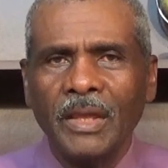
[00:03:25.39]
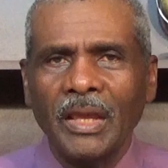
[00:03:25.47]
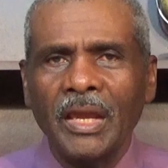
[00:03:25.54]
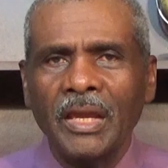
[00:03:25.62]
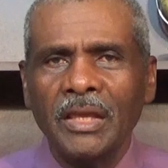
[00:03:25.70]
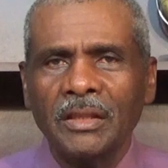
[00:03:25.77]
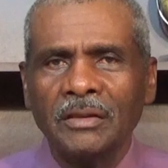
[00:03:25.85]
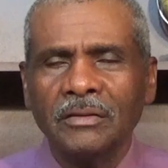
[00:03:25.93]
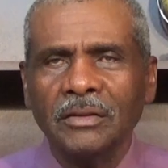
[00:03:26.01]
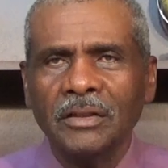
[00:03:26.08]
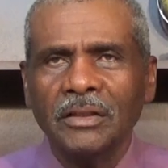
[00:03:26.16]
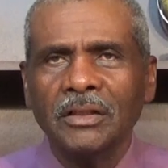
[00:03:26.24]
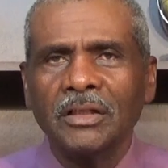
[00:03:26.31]
in
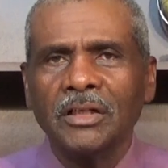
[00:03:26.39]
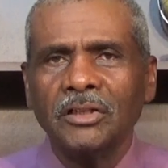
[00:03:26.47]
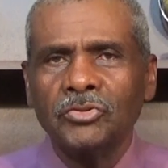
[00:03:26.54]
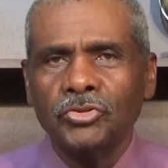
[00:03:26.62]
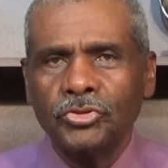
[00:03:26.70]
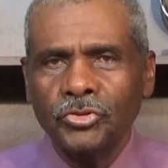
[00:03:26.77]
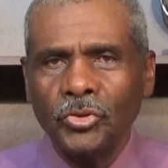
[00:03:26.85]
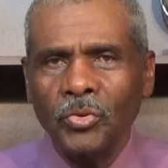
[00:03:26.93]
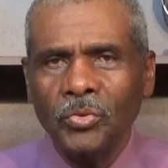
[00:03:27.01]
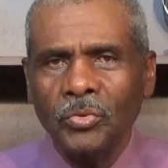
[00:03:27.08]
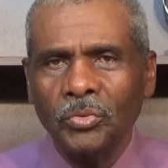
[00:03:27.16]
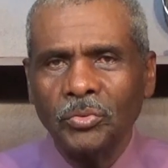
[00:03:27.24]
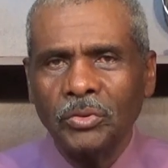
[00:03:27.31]

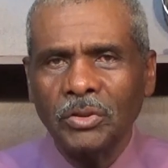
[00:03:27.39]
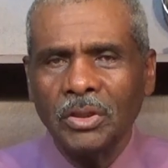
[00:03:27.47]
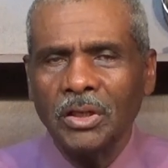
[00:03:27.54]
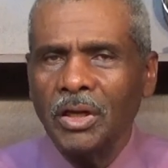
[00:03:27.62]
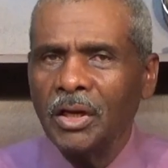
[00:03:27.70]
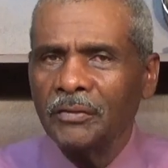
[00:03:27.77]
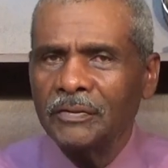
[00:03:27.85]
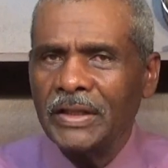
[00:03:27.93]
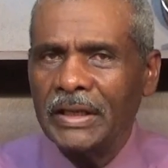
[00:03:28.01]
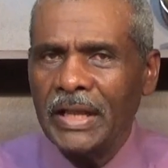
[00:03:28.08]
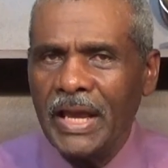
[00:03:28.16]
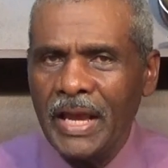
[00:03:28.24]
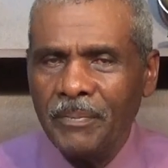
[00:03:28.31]
control of
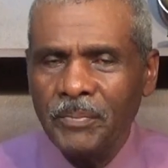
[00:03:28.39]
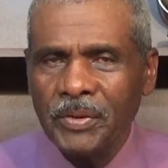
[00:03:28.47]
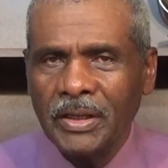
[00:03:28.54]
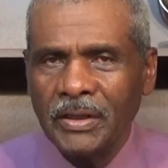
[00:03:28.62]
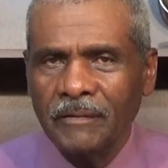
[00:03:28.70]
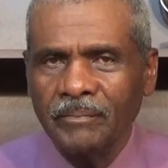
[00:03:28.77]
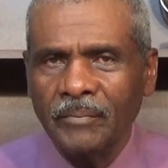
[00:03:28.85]
that happening.